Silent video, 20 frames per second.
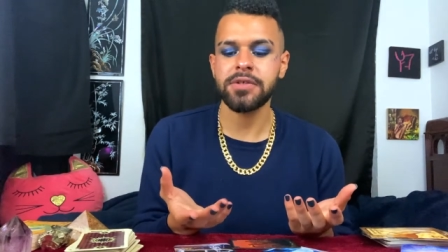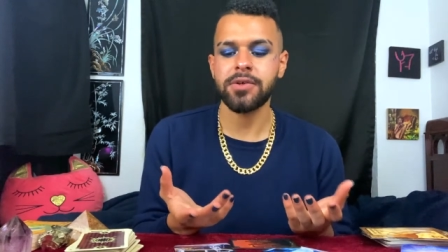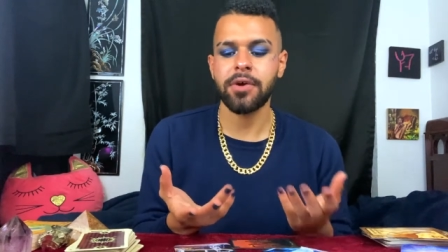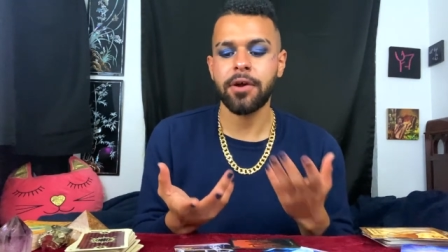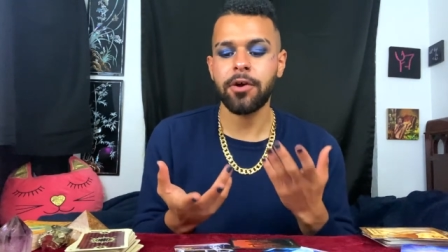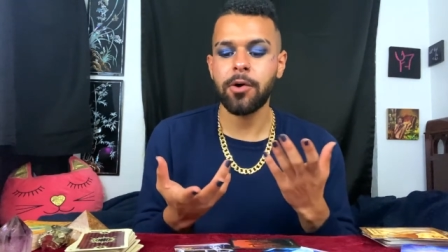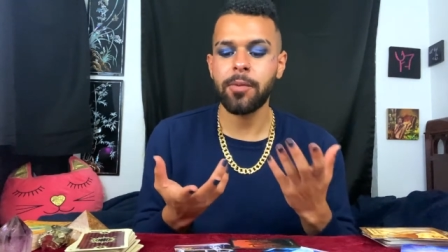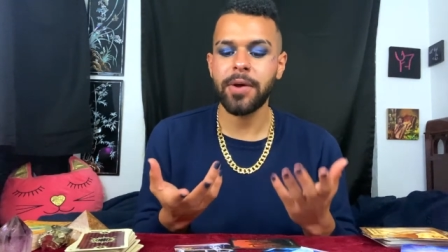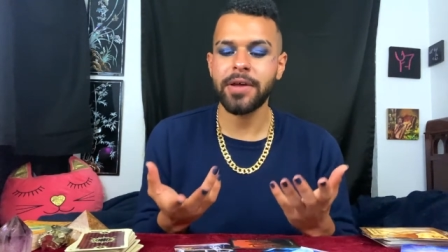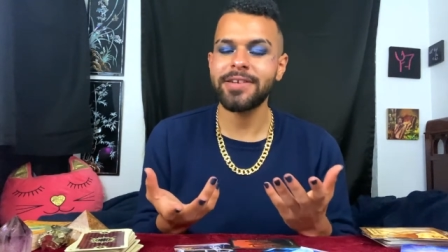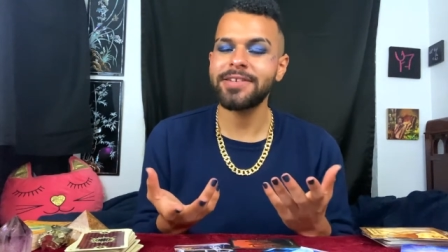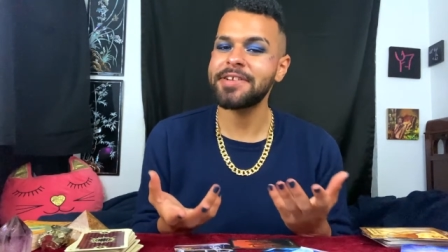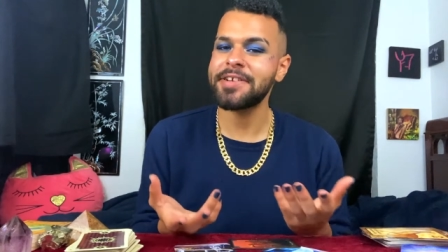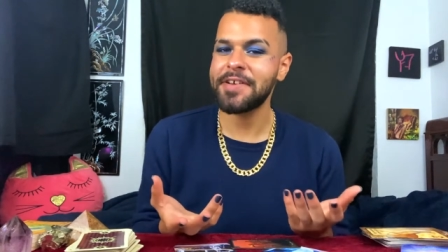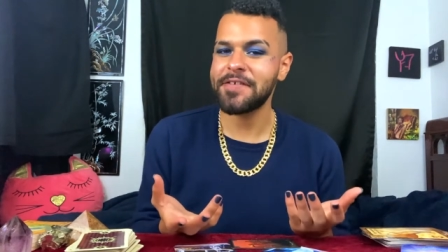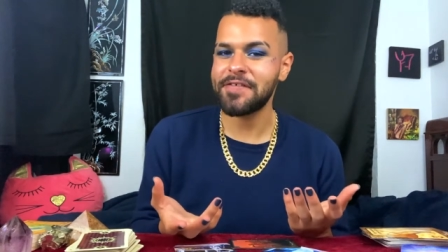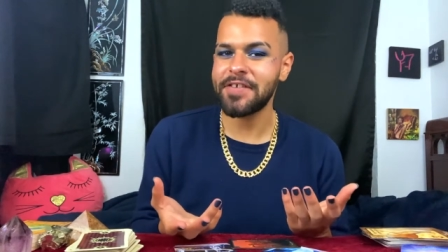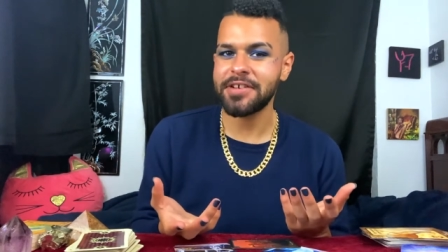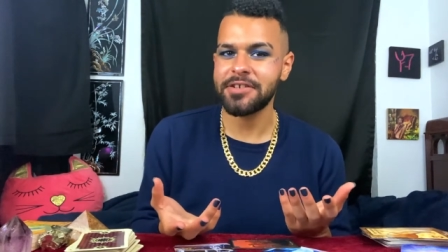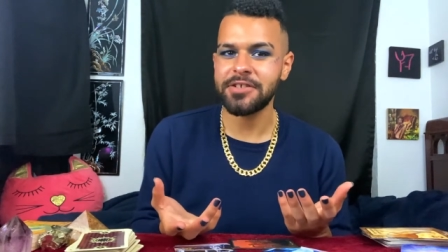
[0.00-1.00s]
so I hope I didn't
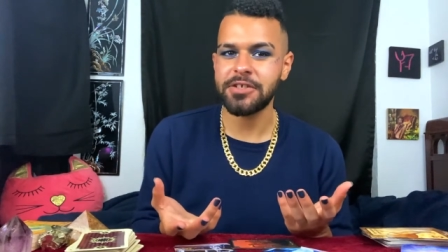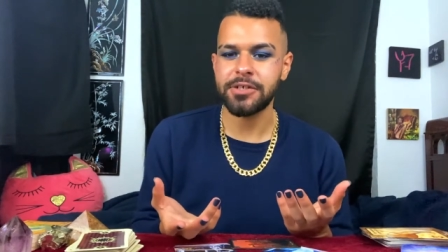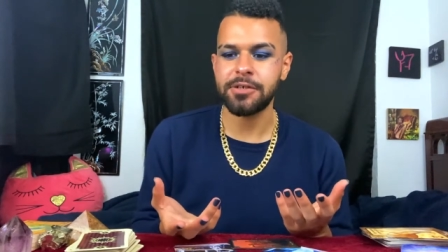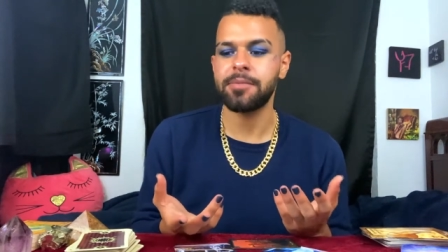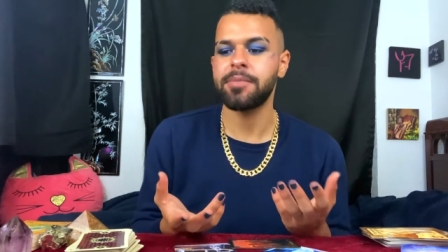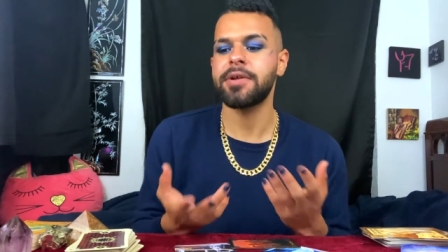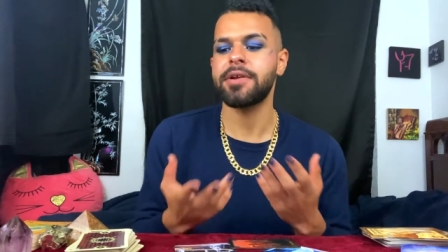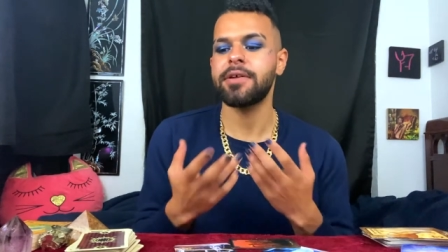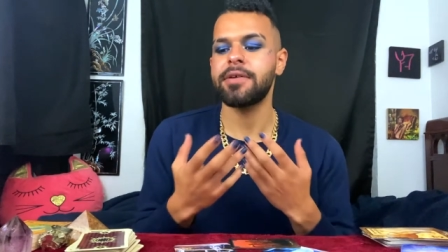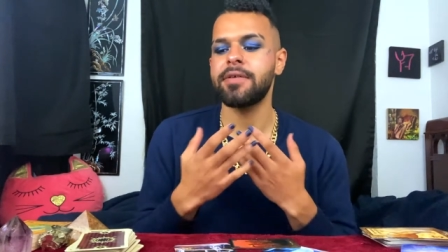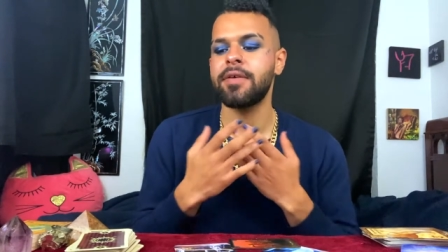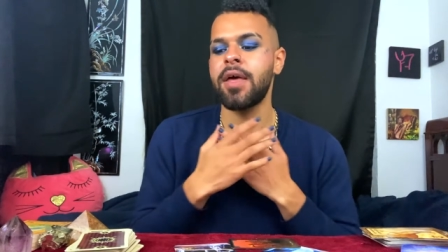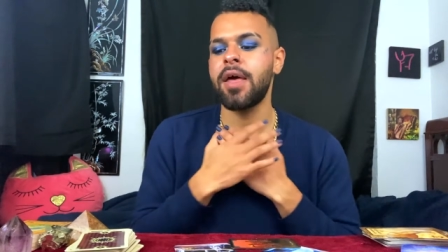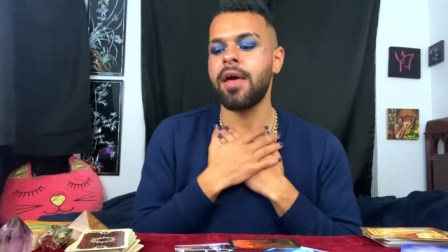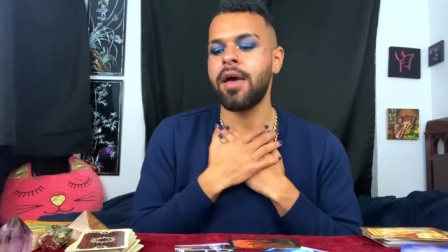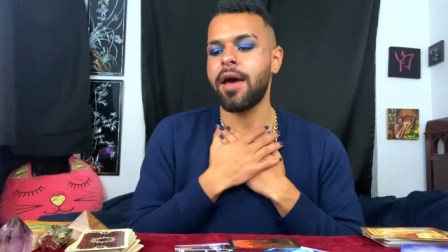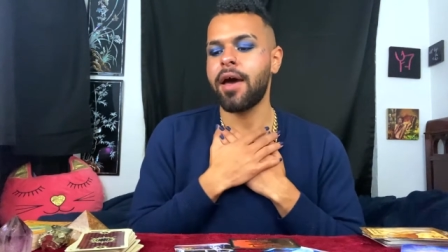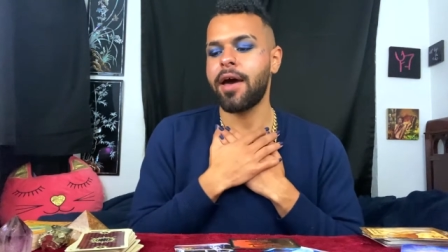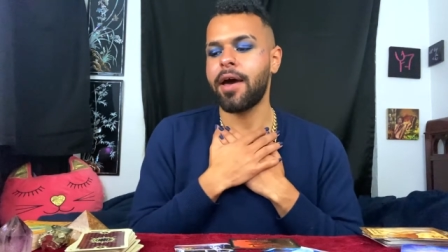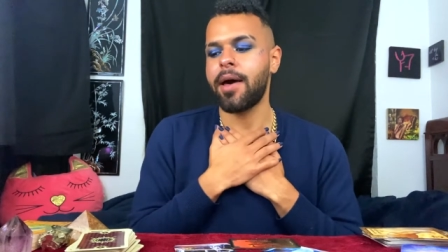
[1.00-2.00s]
offend you, but
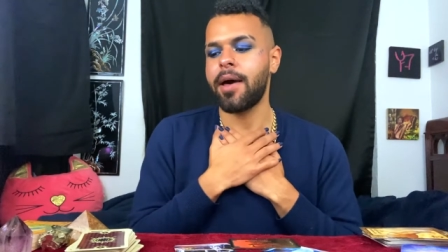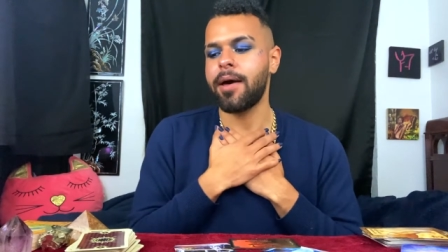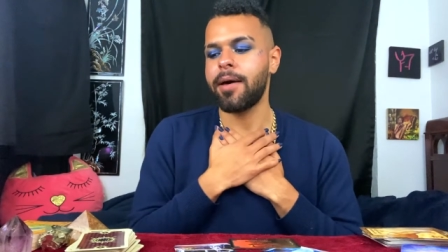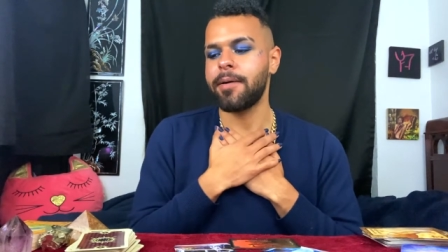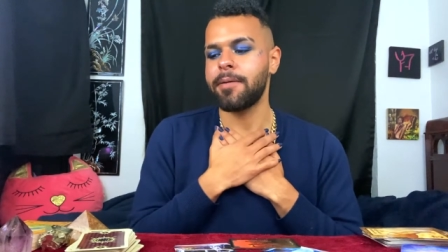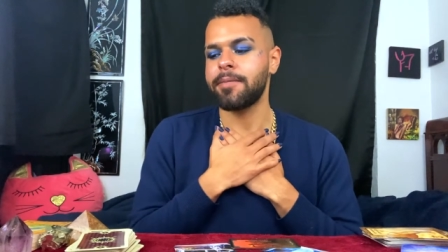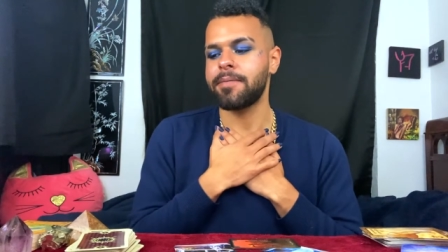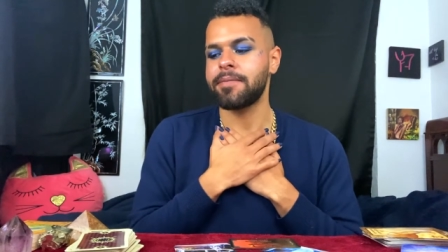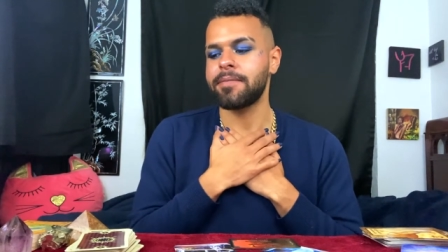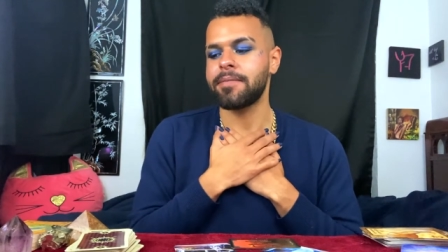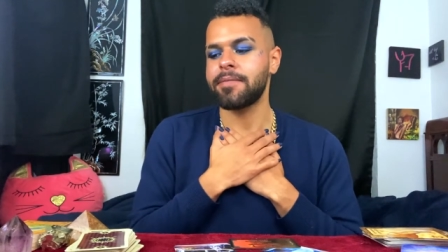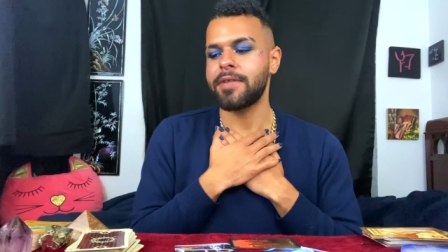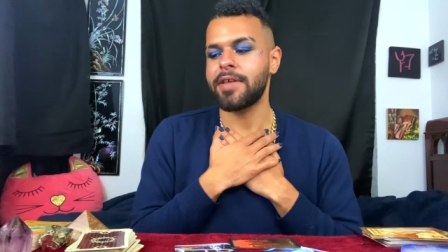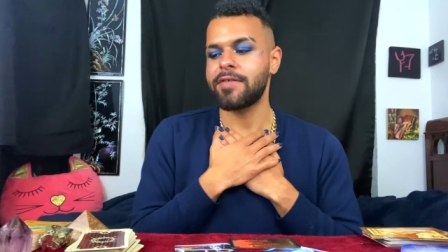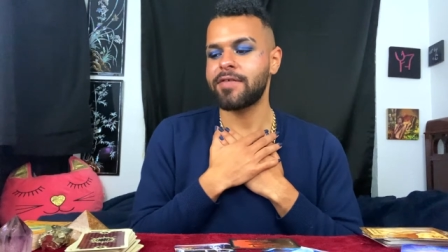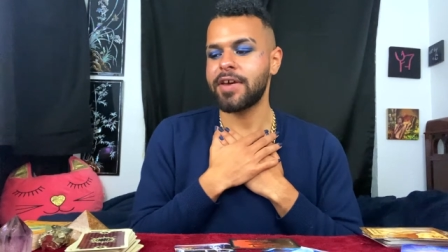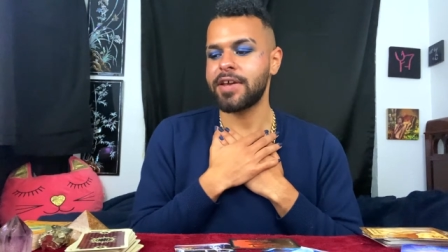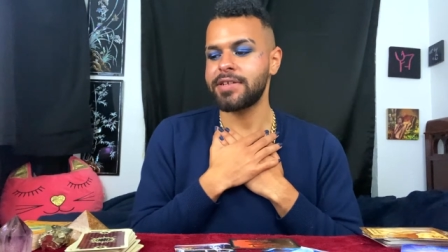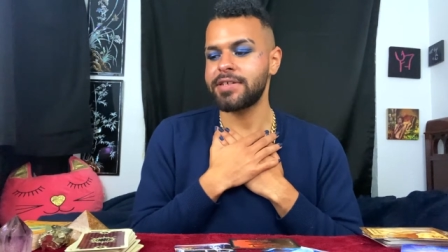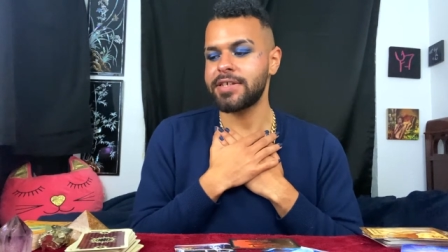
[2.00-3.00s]

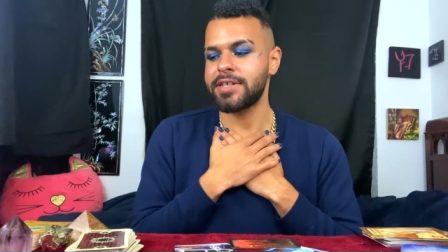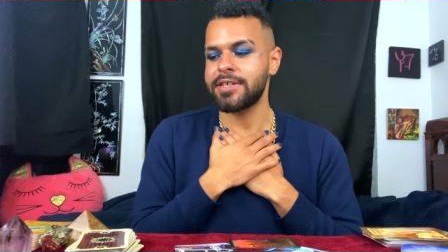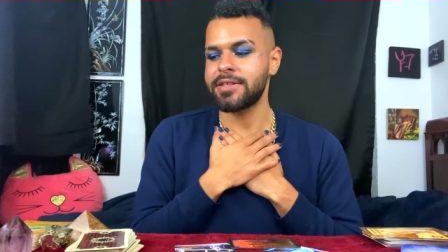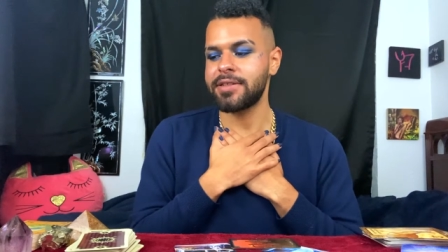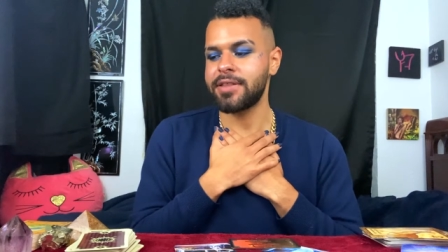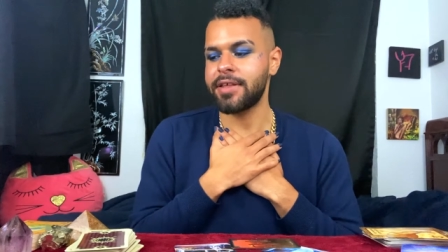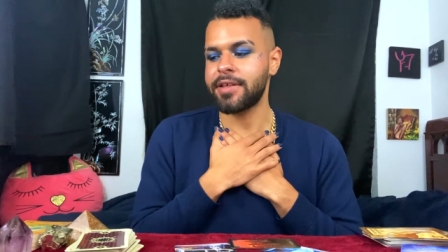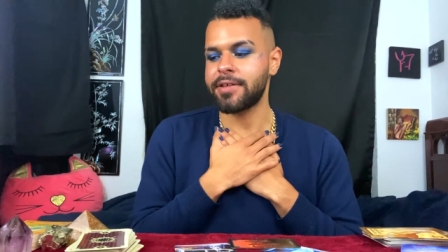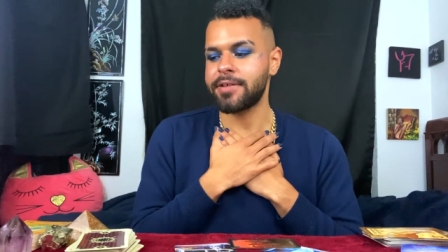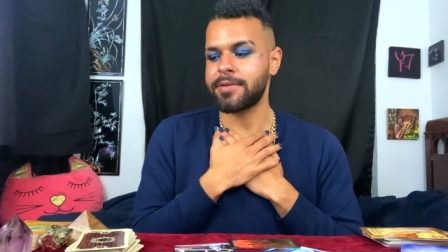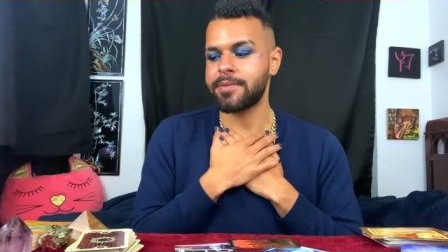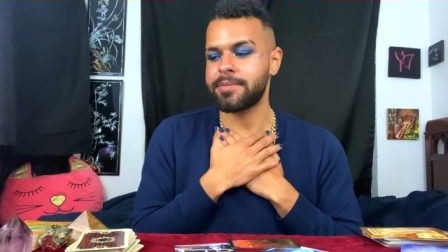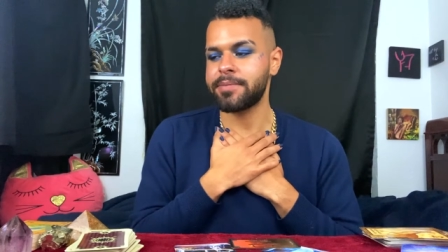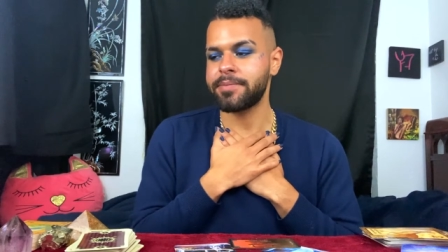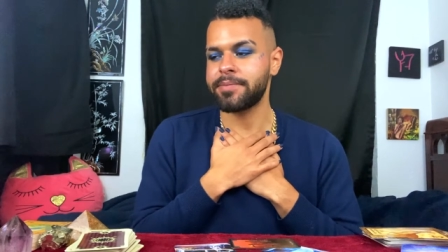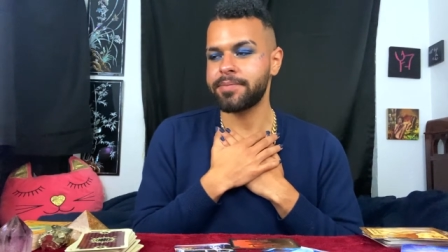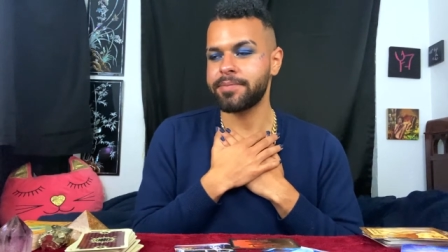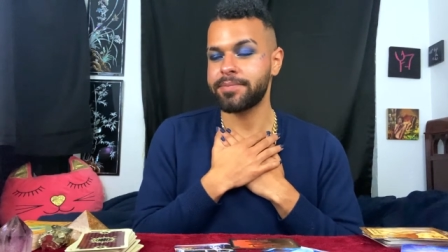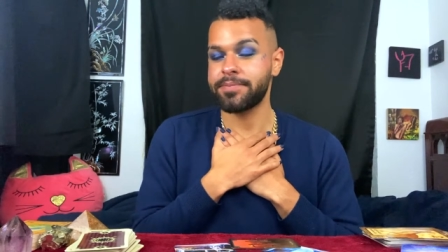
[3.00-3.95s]
if I did, then...